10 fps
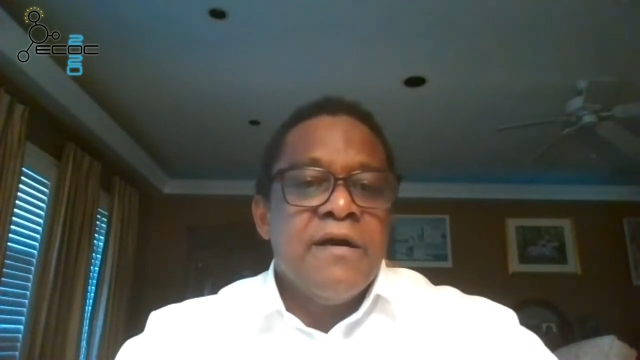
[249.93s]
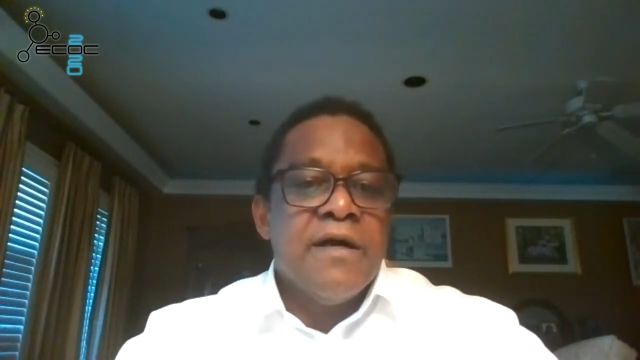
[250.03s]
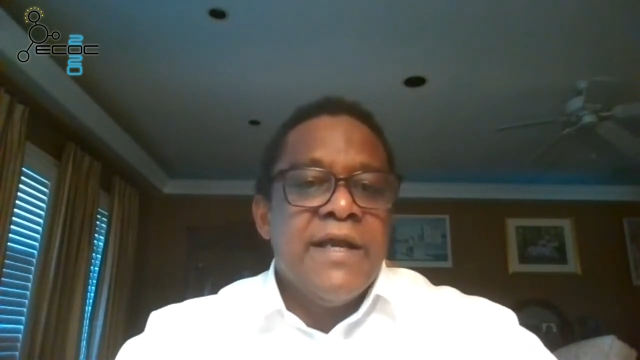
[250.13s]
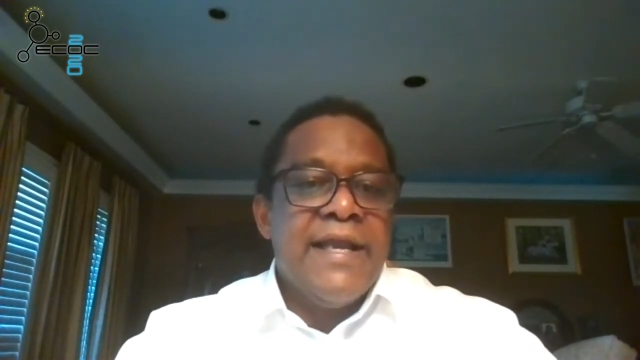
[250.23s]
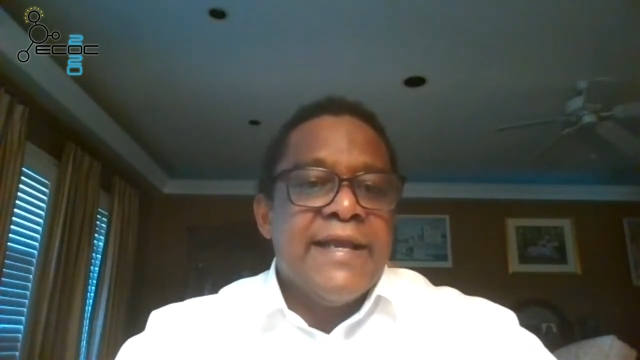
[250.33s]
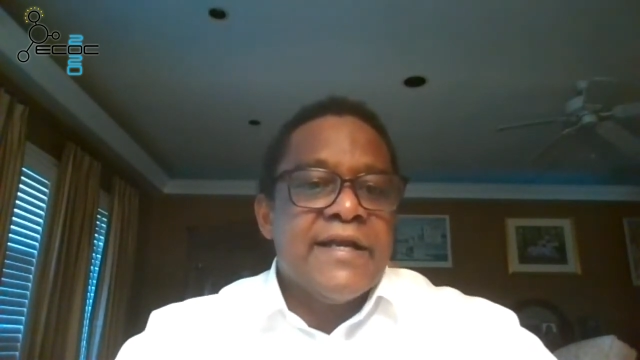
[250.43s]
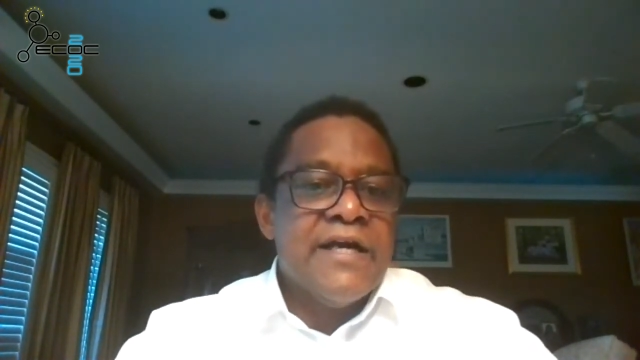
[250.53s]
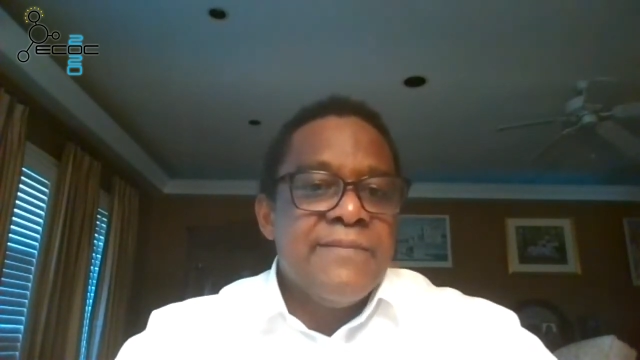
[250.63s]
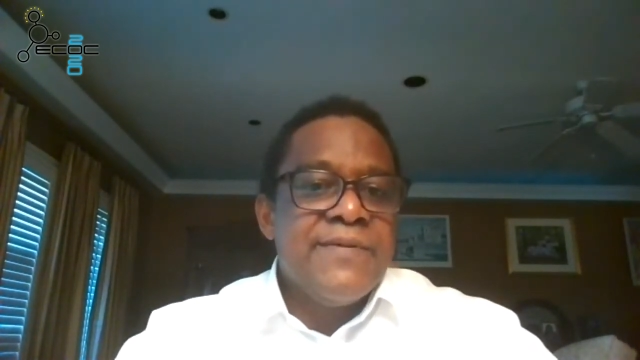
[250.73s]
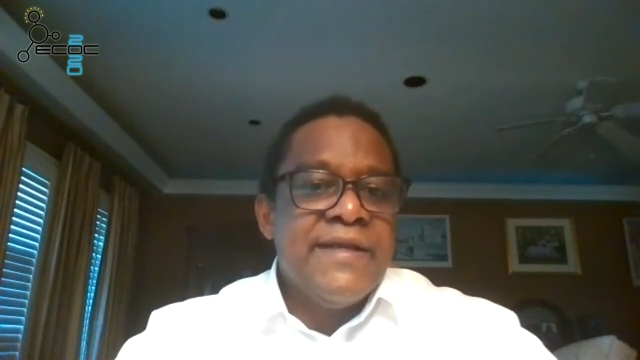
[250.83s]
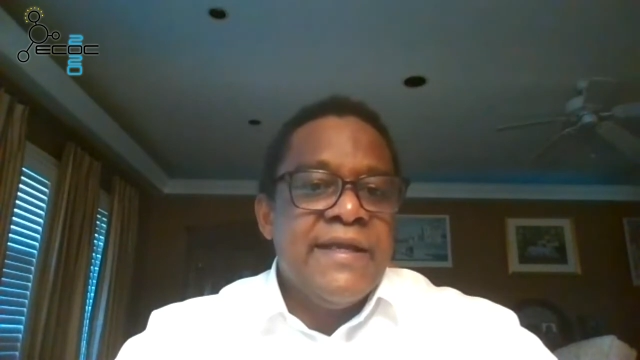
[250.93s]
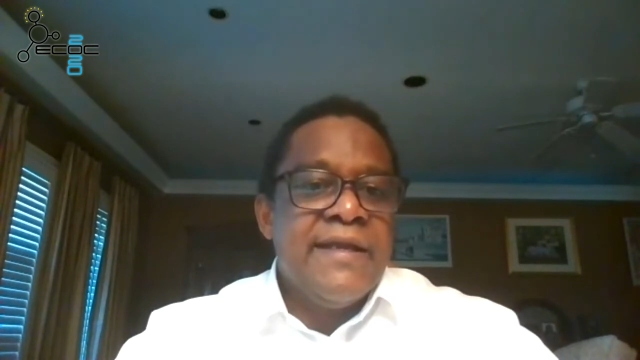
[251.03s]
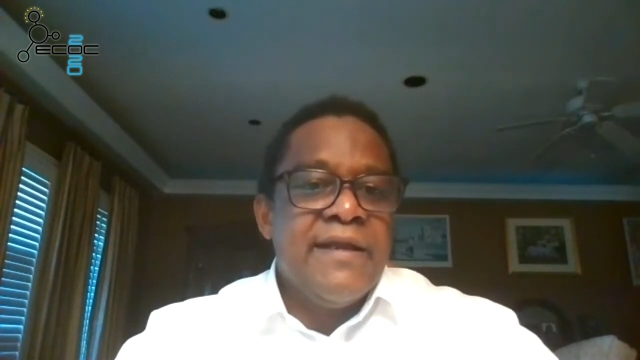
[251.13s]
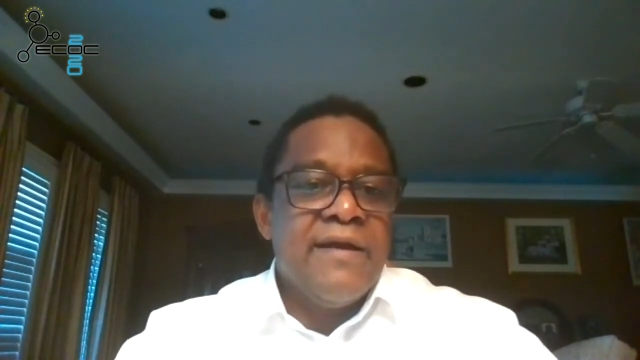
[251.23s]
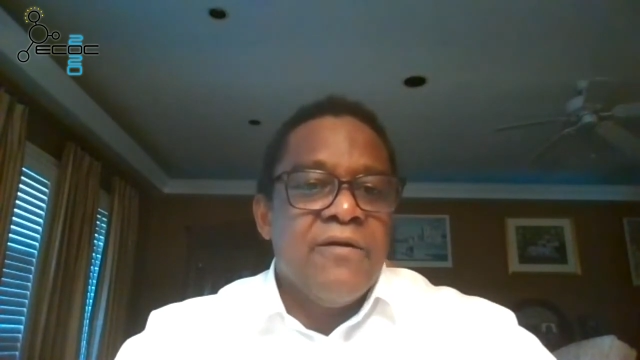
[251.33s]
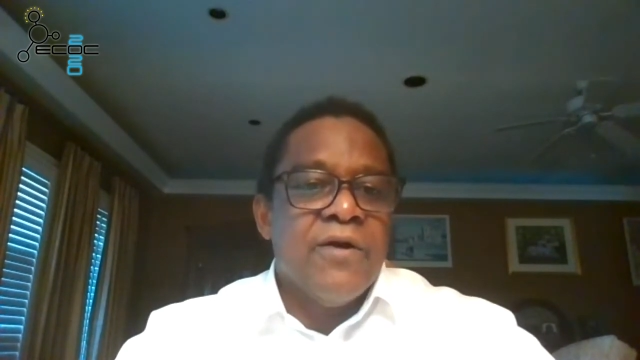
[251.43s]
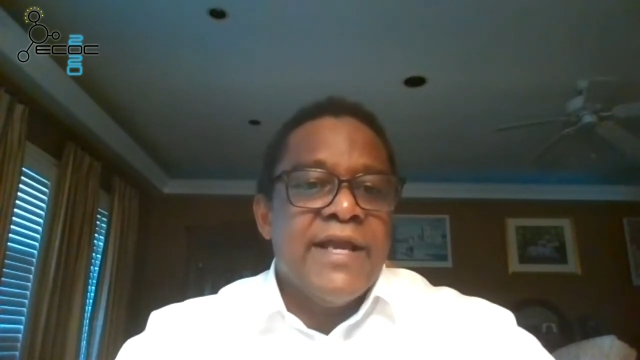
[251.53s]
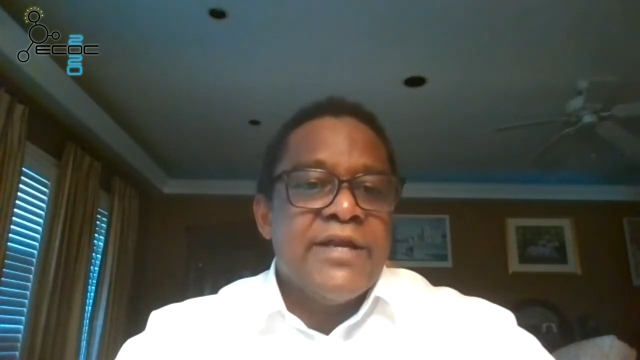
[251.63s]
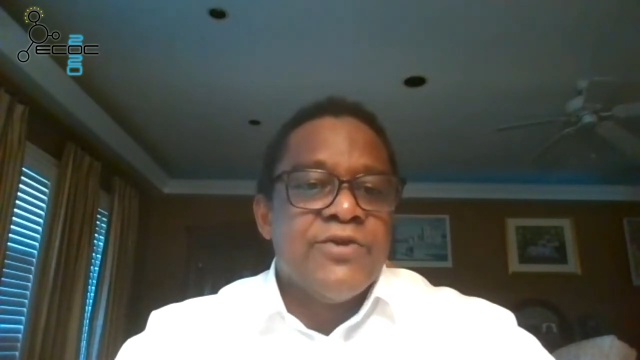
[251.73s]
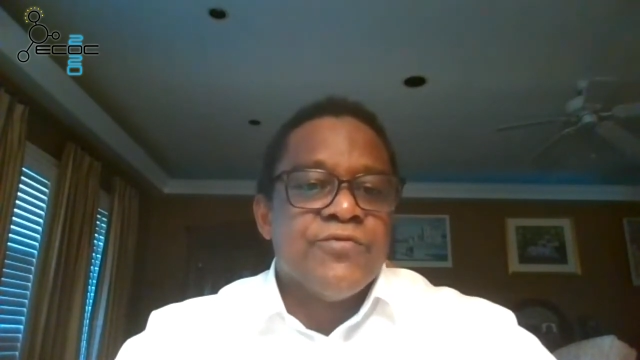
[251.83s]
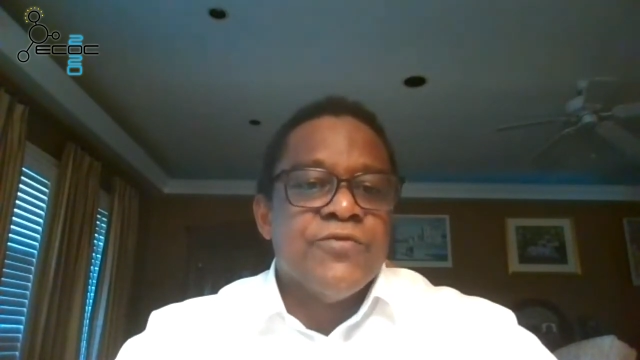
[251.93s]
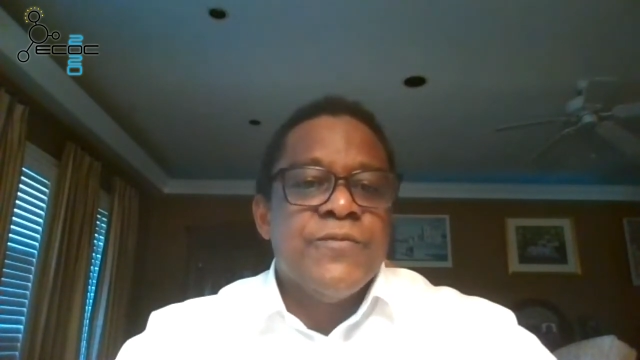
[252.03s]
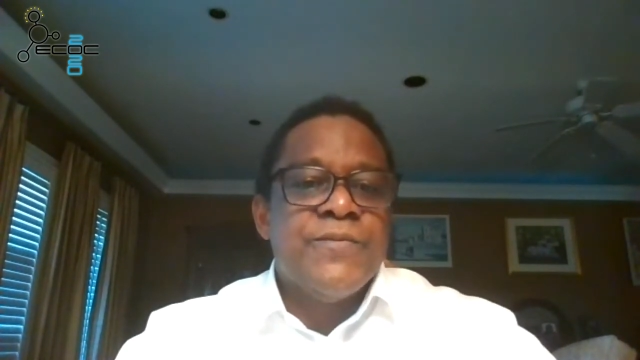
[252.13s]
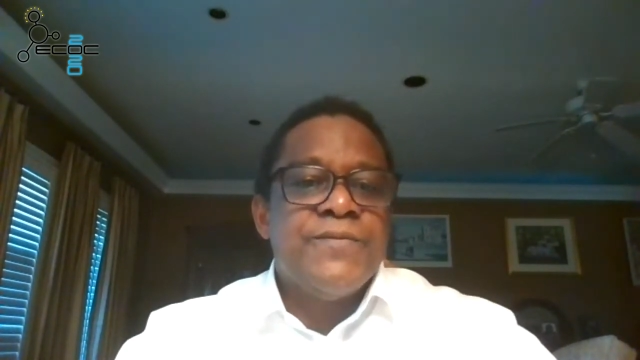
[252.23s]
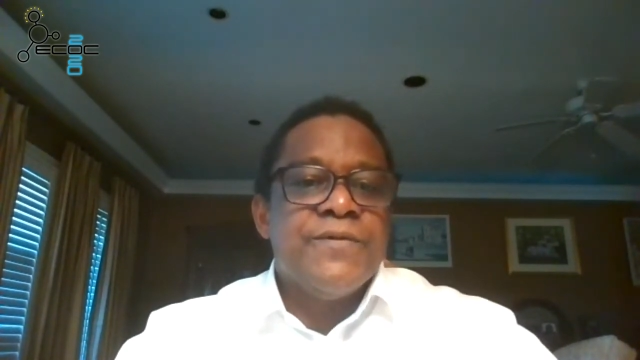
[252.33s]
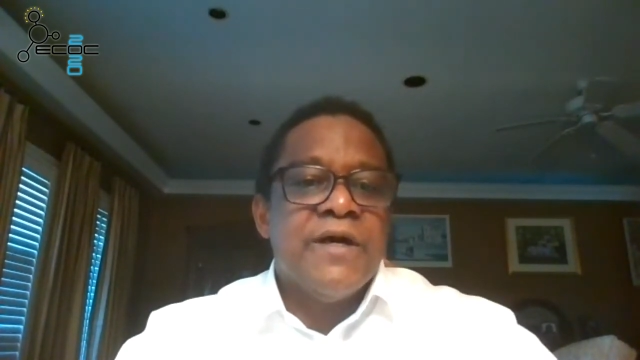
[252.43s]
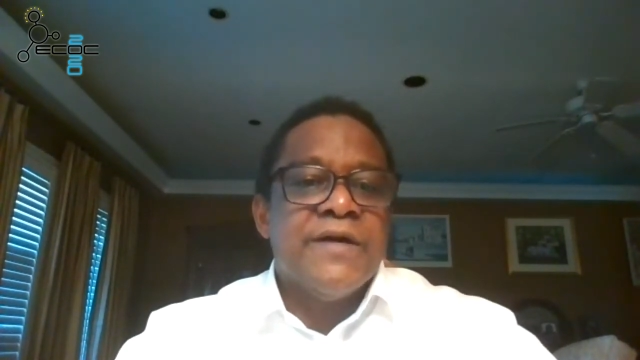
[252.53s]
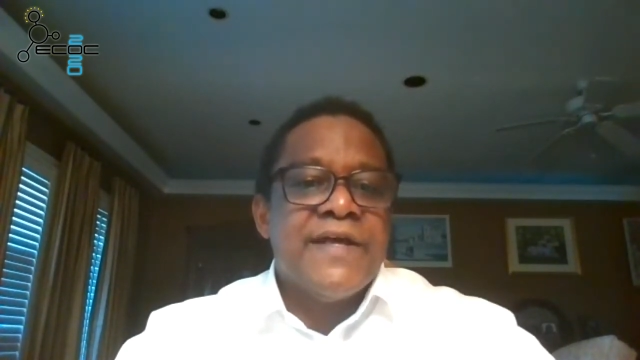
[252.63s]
uh, a company or a group uh,